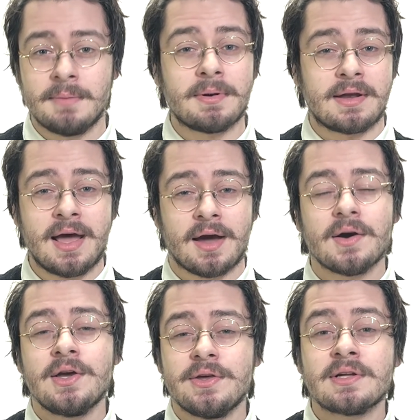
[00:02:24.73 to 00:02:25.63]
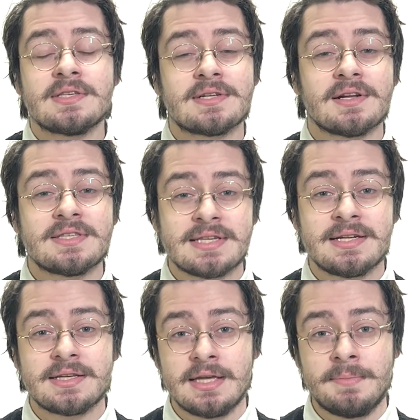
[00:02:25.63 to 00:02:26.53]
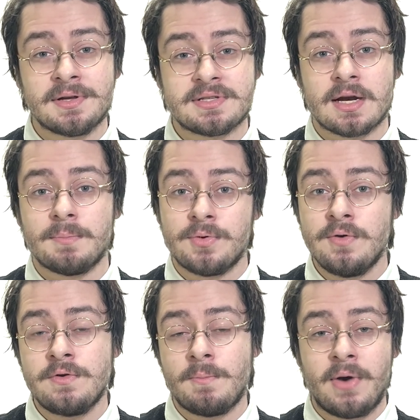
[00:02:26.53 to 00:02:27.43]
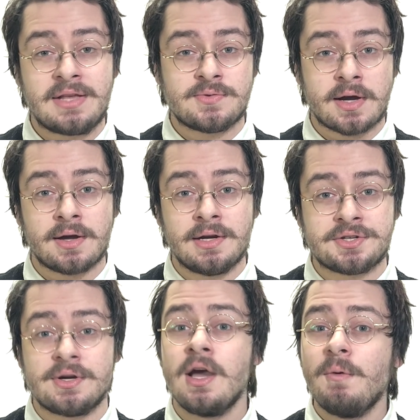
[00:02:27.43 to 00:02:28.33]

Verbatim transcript: but now you can start sending emails that improve your brand's recognition